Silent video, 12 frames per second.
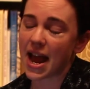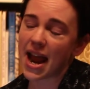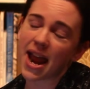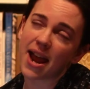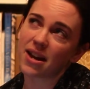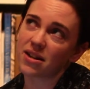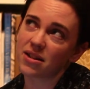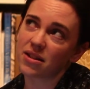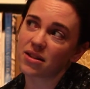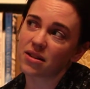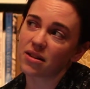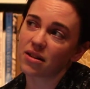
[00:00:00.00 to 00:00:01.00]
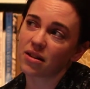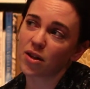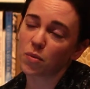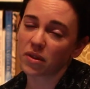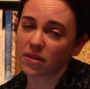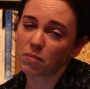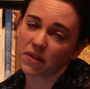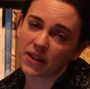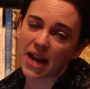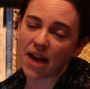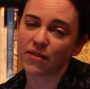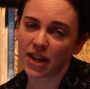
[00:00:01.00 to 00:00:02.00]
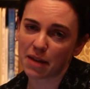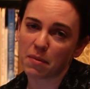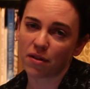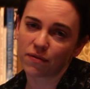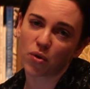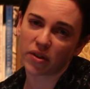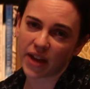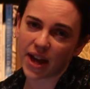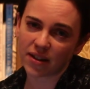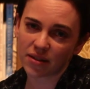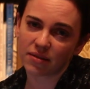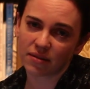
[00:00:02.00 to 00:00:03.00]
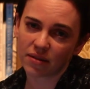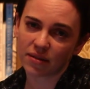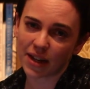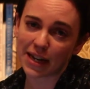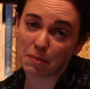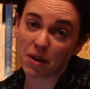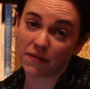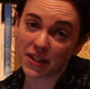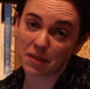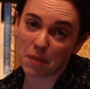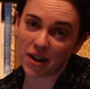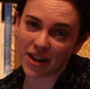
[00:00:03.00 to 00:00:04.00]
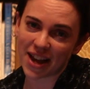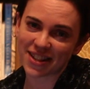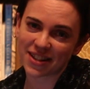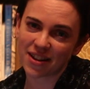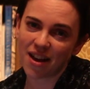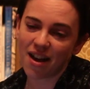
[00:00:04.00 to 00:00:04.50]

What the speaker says: and will then have an email for that name of this podcast.